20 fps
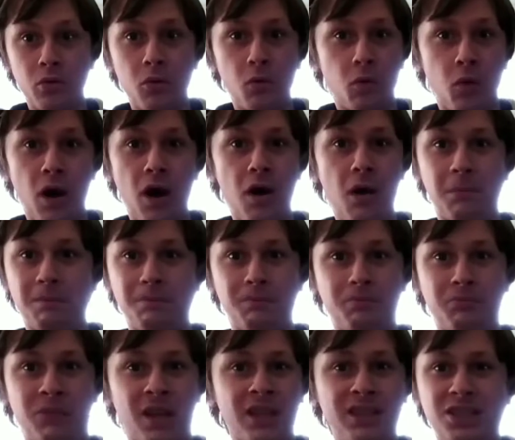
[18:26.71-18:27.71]
well,
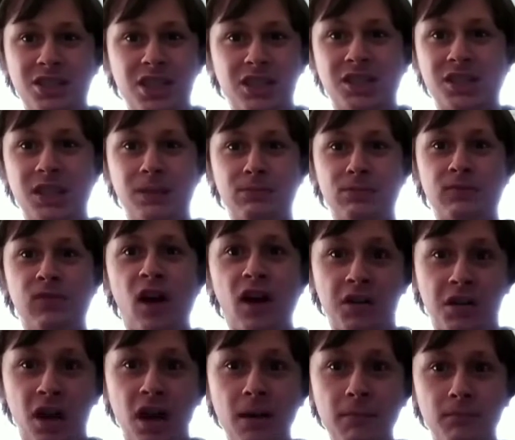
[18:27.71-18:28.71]
this just seems
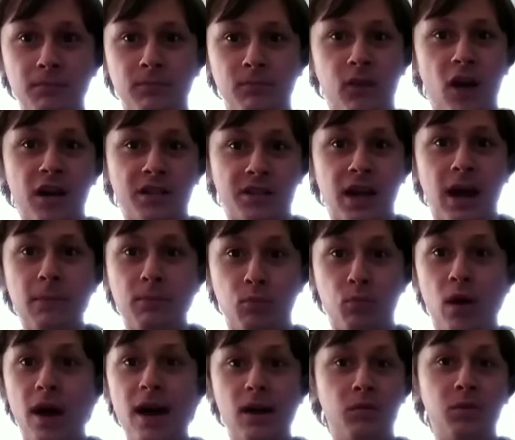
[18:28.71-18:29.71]
fucked up.
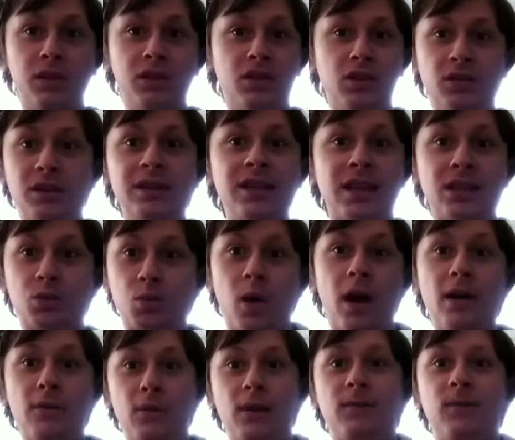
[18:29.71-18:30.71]
Why are we doing this?
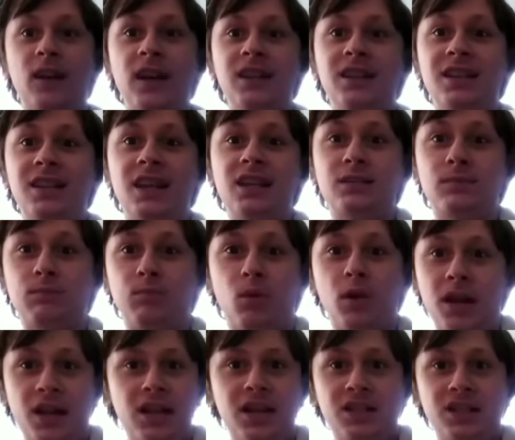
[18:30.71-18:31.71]
Why are we feeding these
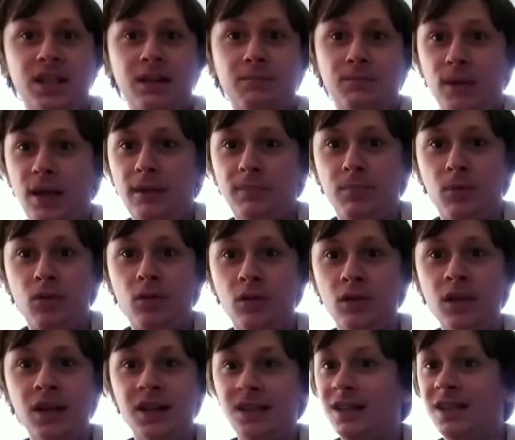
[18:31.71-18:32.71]
innocent
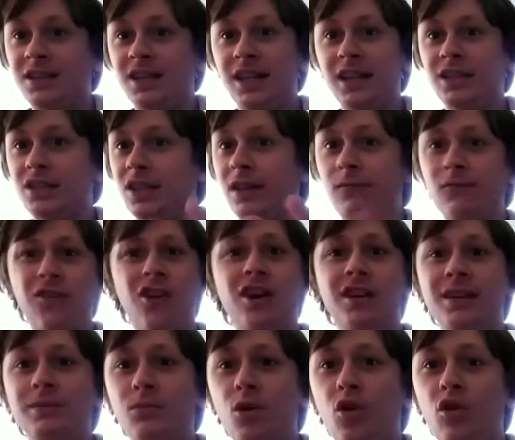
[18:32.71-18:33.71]
people, these innocent
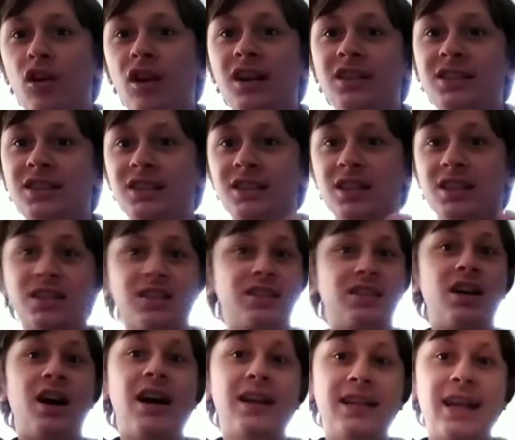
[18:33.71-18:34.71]
fucking morons, to this
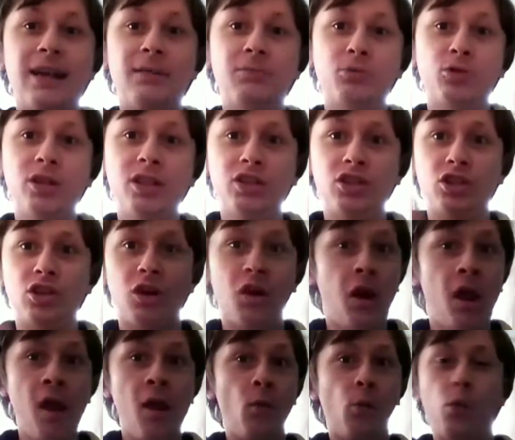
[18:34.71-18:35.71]
goddamn creature?
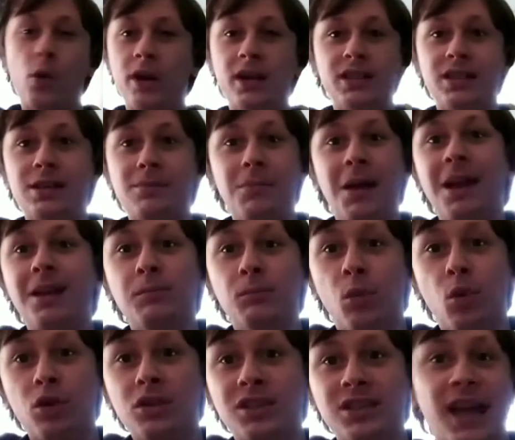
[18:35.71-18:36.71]
Wouldn't it make
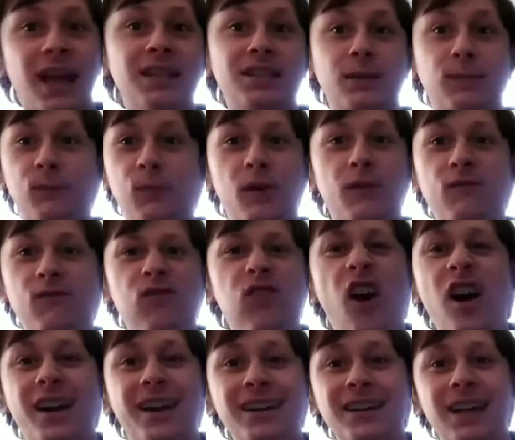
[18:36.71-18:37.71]
more sense if we
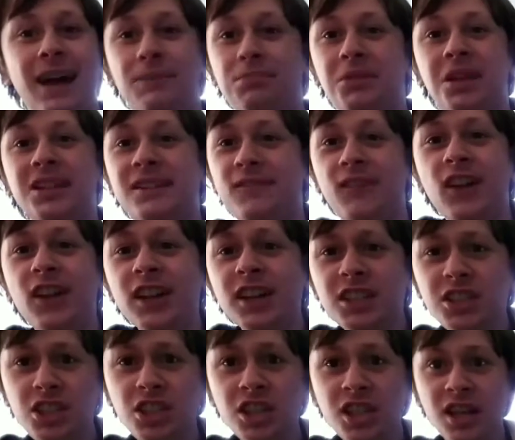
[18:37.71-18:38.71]
fucking left this
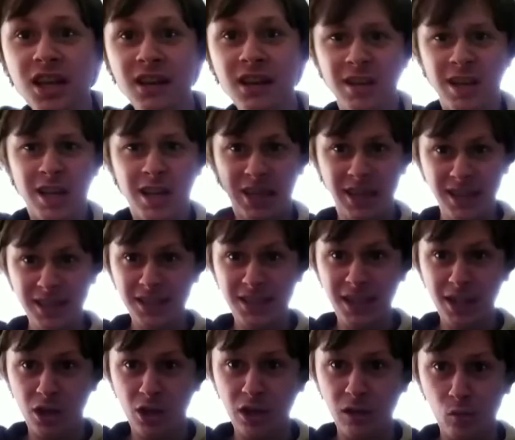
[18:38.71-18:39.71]
village? He's
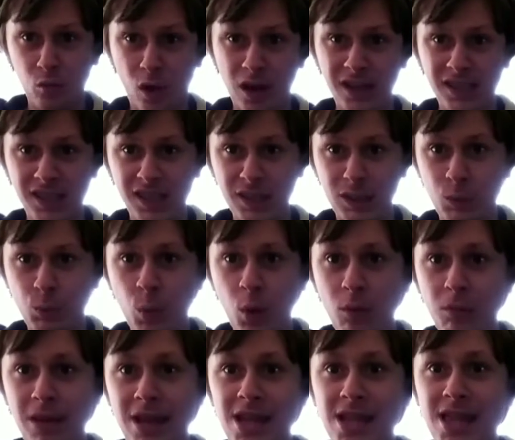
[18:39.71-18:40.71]
the only one in this
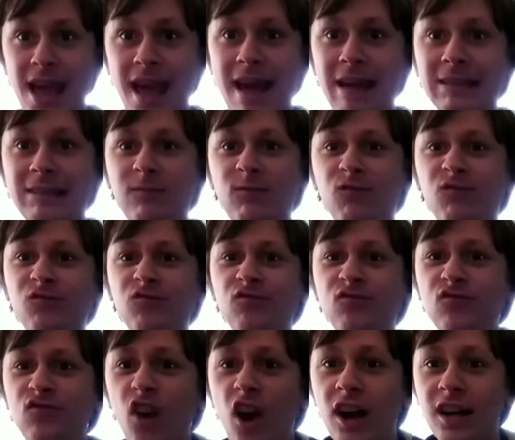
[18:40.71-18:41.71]
movie that has
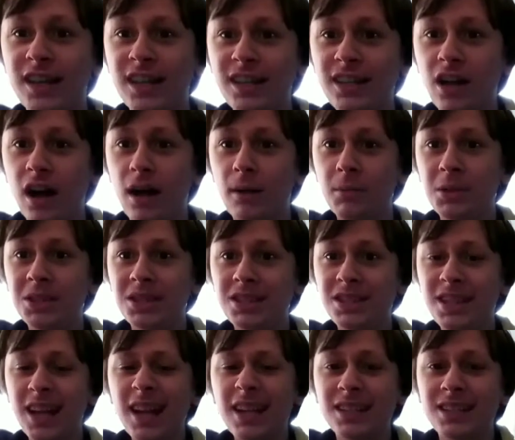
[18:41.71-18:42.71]
fucking common
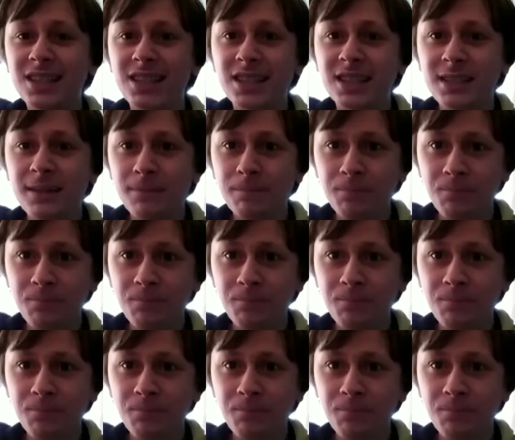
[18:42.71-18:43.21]
sense.